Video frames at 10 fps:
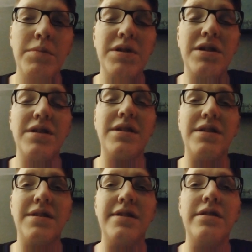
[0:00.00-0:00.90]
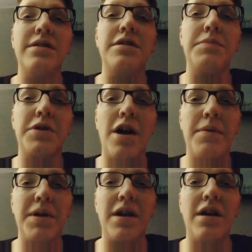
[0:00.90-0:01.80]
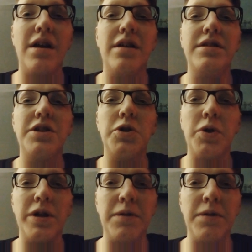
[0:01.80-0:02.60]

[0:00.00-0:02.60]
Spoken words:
Please consider subscribing, joining